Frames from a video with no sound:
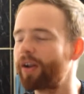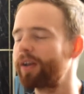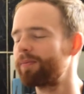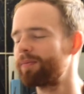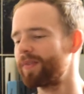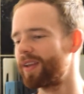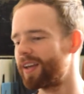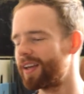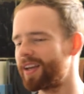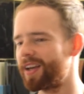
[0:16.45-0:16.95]
All right.
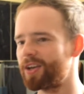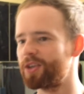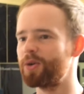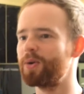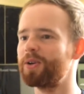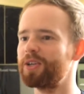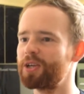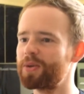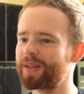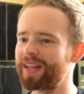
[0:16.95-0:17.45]

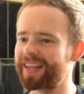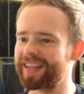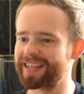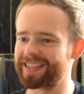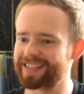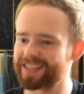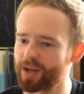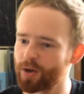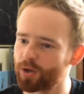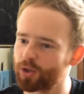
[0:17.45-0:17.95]
You were like
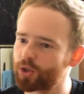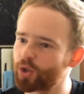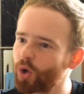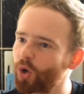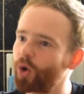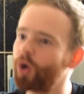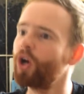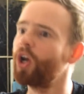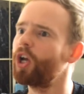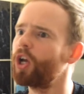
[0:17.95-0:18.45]
this.
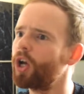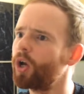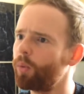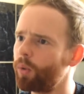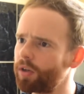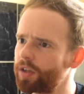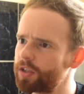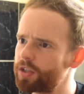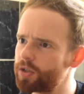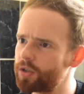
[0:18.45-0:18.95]
So,
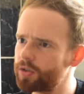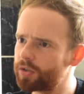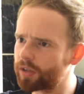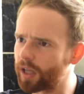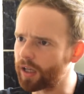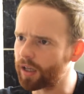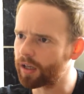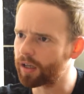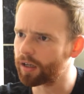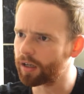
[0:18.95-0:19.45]
what did you
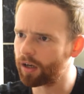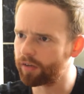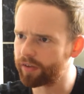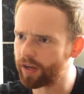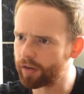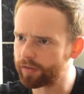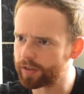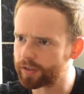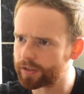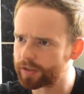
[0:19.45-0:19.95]
think of
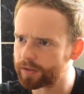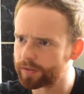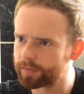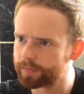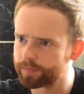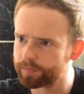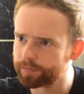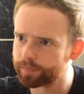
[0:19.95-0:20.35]
Elvis?